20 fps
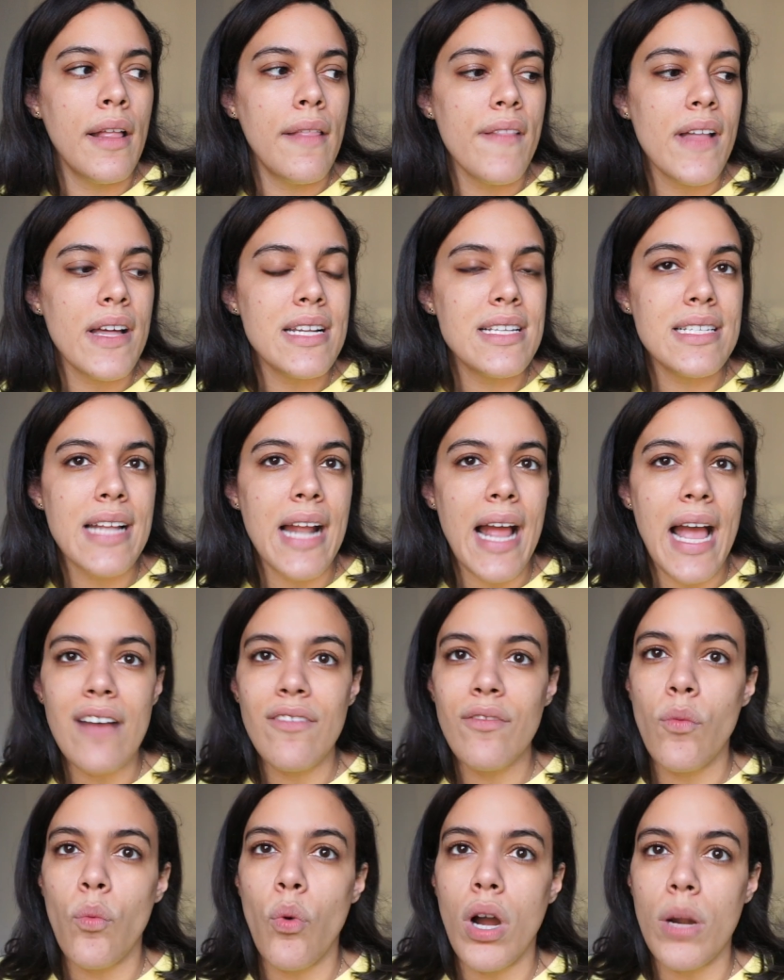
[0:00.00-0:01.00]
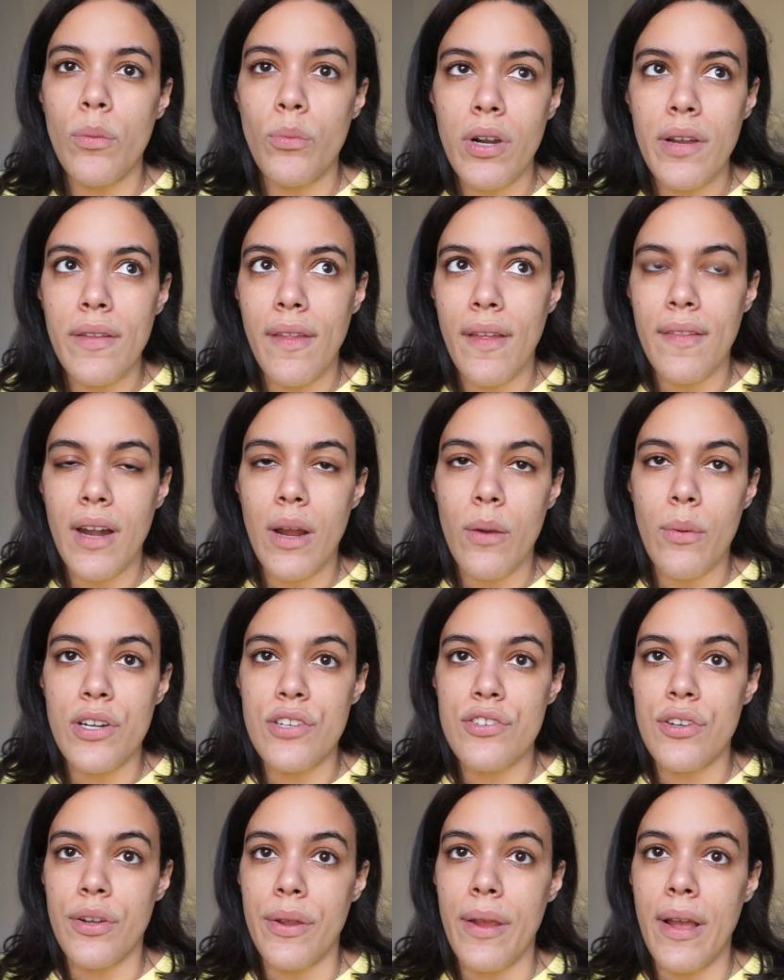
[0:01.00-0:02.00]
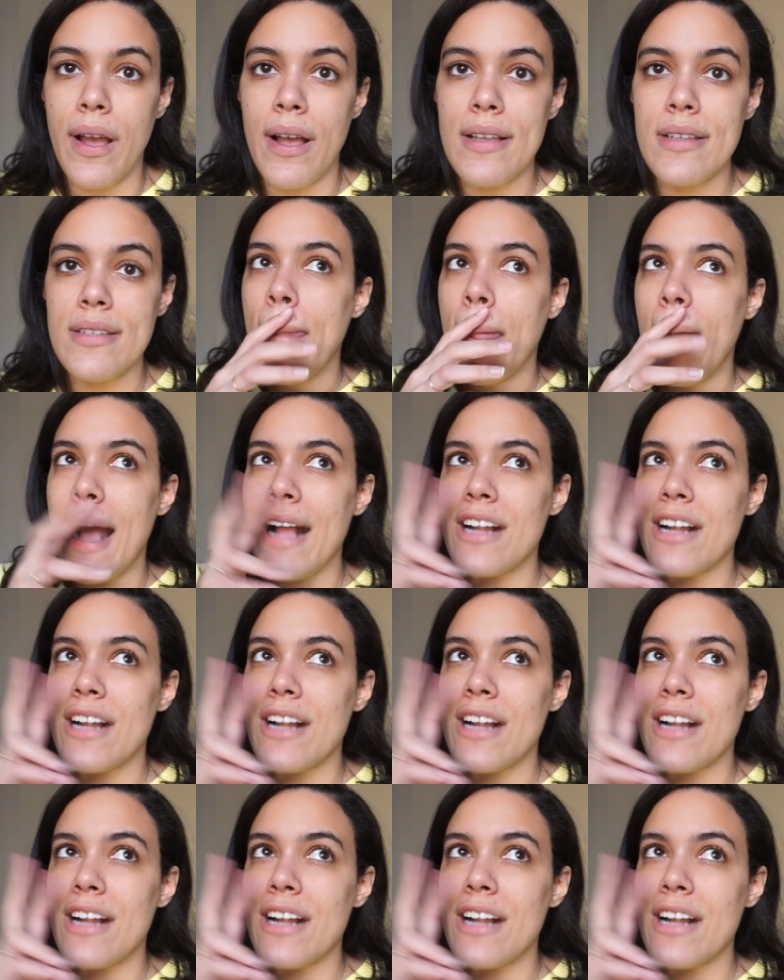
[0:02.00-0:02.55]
That is it. I have one more thing that I want to show you guys.